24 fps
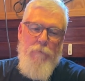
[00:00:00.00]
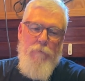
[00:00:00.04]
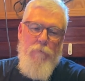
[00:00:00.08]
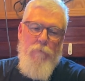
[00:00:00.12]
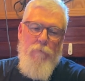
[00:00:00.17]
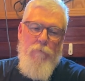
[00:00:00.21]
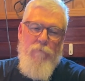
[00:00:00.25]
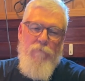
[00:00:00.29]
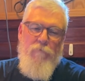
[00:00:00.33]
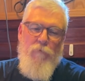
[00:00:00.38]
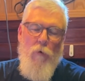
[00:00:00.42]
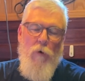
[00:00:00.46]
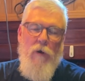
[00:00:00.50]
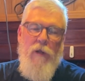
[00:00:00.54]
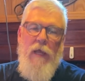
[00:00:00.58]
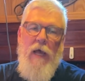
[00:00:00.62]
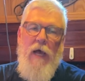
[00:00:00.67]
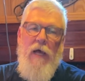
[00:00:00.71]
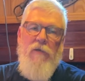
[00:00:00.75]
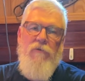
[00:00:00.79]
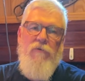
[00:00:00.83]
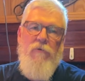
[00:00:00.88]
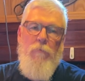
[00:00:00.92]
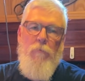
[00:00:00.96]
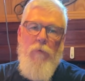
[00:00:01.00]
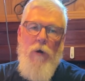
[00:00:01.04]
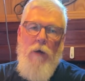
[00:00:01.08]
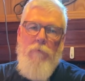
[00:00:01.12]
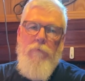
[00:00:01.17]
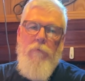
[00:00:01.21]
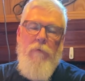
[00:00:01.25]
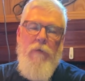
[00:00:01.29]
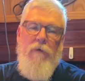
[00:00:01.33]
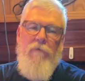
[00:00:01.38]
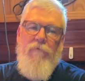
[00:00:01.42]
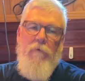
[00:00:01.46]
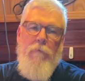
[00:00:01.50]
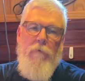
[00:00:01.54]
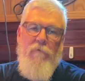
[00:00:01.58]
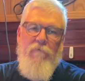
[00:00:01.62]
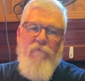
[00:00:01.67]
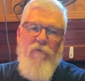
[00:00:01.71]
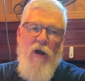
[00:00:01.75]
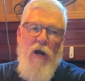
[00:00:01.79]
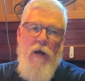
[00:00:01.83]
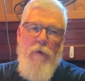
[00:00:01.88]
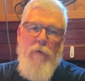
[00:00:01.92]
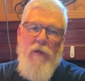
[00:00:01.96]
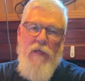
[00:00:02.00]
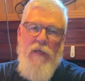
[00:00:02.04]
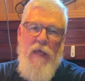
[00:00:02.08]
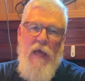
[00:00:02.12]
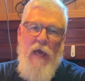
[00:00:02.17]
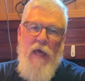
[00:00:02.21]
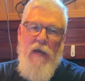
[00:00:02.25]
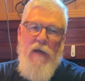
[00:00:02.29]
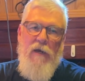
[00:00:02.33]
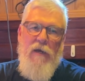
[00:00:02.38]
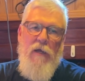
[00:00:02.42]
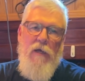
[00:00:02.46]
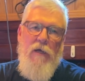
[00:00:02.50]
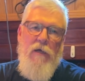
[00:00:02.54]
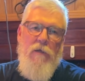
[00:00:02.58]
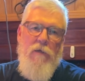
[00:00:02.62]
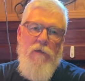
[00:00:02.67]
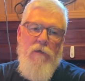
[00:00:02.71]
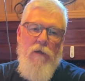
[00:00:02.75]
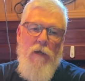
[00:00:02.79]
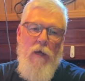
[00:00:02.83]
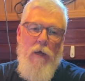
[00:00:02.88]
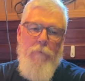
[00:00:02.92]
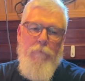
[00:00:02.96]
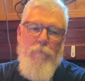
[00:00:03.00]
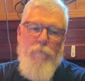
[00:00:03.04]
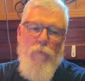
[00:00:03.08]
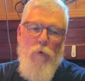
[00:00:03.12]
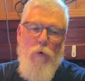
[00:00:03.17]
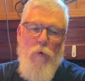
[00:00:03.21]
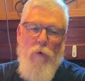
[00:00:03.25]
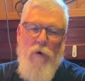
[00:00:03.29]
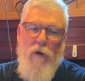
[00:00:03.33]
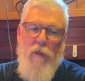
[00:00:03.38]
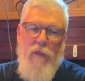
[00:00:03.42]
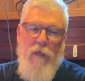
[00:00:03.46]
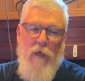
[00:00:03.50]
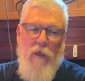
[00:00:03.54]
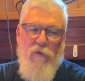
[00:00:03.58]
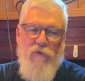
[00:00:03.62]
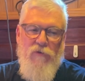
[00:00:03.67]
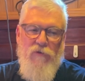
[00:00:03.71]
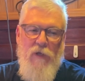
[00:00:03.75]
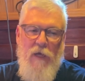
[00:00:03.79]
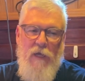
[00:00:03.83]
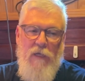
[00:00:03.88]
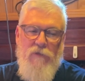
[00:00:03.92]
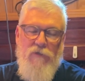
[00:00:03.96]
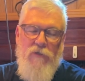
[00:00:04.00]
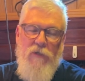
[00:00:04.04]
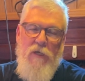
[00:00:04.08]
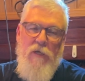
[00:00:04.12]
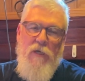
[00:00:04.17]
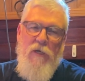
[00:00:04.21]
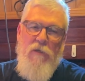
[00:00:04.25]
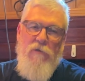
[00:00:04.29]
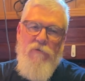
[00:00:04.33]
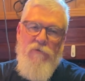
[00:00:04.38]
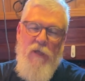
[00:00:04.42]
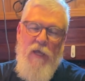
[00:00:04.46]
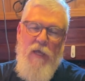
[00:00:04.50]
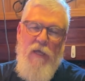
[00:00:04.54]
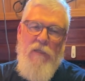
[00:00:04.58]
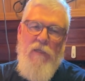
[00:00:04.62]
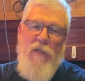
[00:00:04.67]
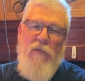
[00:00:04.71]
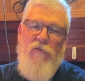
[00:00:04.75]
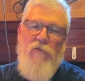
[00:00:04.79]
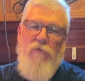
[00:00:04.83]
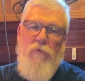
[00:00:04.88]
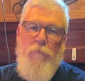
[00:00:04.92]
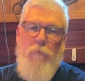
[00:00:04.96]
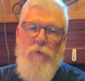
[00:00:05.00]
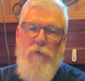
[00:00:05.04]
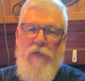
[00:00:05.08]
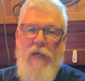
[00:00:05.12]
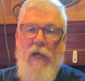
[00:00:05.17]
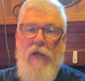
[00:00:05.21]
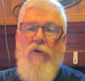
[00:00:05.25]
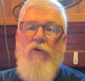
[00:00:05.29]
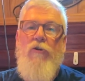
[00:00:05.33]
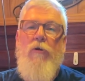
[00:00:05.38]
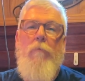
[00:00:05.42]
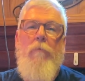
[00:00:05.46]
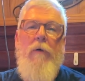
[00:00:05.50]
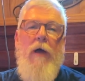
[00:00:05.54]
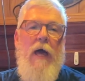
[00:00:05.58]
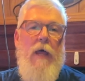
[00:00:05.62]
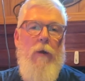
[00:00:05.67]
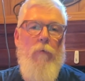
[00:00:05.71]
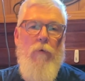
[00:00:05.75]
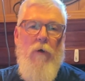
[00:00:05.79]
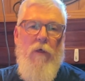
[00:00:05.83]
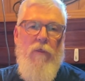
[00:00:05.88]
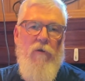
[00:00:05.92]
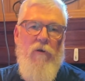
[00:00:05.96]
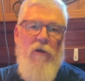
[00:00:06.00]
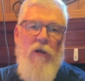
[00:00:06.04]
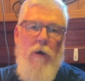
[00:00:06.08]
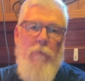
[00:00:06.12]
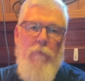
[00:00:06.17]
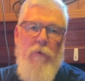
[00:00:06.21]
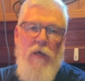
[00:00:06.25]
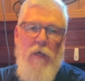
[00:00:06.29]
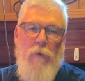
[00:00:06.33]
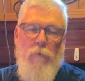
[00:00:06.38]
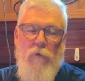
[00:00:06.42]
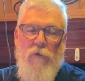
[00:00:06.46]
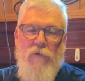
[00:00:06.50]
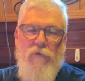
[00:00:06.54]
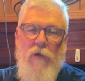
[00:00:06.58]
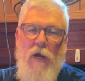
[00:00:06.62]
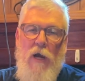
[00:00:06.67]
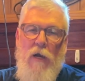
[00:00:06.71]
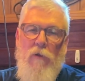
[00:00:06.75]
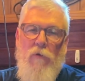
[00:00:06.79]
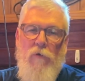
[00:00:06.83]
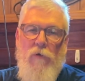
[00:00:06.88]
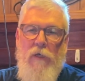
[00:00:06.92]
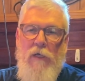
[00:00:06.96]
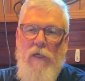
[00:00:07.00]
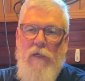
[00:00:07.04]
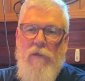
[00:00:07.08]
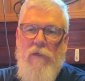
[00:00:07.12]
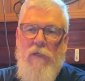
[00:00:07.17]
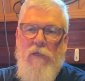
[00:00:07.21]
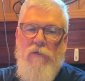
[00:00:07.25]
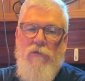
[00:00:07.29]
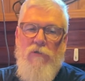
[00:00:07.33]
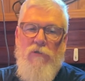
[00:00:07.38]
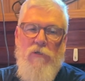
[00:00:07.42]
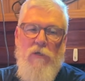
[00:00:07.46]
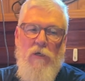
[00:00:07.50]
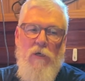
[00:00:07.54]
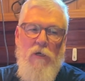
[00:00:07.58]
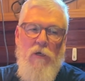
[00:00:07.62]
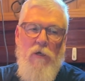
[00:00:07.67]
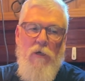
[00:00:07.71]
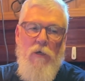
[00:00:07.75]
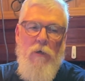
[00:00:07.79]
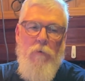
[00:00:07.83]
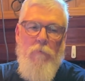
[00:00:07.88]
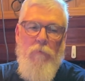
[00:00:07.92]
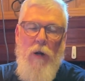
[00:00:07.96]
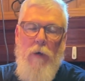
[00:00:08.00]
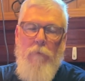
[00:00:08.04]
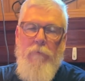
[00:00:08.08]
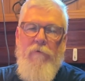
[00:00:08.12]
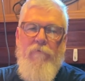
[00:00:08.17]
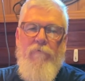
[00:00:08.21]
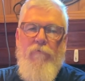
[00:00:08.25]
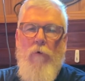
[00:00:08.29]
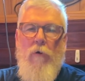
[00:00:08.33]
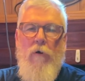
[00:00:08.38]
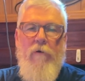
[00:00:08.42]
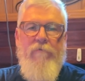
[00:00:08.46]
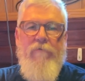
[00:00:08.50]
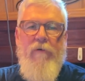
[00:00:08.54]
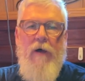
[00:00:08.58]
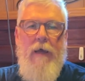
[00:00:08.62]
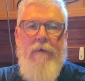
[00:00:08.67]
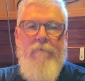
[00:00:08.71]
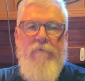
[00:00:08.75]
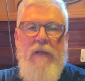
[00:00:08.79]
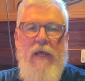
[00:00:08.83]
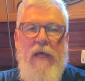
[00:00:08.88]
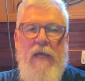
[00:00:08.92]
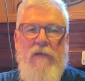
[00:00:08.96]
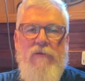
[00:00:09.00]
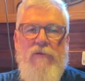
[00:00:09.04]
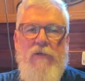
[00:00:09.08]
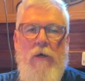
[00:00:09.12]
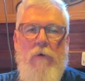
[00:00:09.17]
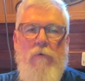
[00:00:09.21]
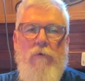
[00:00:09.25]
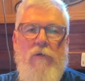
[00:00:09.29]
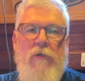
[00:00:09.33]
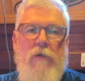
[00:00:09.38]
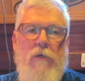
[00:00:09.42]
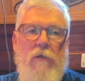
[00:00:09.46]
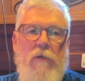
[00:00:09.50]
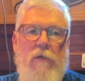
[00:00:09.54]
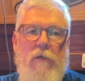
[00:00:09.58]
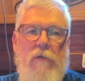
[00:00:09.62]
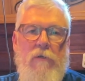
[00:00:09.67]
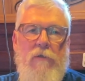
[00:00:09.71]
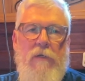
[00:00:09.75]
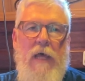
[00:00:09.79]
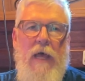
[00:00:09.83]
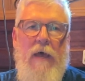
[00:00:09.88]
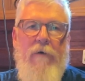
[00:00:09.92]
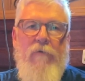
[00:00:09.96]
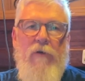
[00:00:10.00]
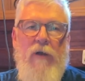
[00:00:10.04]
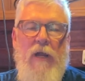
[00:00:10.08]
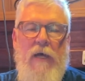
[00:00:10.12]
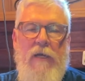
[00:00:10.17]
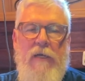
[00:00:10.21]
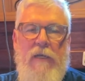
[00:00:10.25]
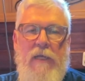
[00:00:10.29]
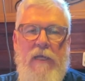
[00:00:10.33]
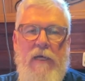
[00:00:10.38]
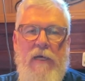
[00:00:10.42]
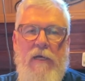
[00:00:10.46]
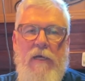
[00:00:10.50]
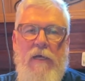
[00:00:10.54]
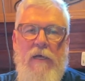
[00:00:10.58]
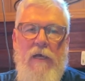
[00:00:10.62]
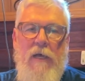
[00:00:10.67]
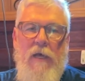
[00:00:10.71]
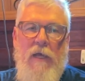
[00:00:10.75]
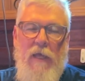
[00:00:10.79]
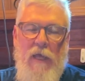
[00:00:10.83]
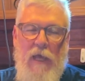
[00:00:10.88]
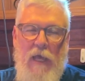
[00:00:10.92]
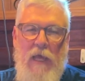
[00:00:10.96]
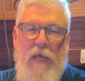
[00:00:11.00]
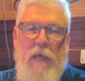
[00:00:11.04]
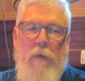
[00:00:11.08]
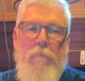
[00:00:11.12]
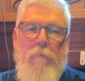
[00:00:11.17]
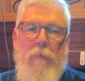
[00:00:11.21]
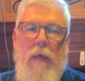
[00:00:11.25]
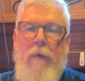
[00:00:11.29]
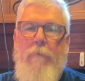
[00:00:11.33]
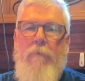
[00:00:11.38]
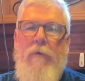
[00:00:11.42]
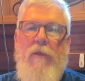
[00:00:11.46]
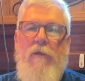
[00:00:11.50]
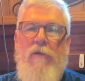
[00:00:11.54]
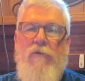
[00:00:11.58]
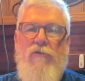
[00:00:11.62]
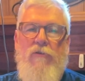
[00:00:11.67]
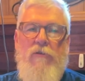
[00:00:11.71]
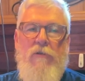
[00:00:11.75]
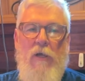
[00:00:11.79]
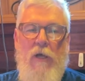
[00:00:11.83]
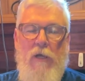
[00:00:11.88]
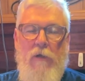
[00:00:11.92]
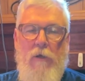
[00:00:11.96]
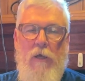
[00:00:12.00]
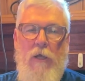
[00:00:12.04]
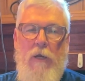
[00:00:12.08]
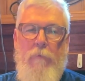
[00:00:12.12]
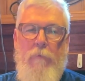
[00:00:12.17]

forecast, probably from Environment Canada or one of the other sites, saying that there's potential bad weather coming. And we'll start looking at this probably 4 or 5 days out to have an idea, hey, maybe there's going to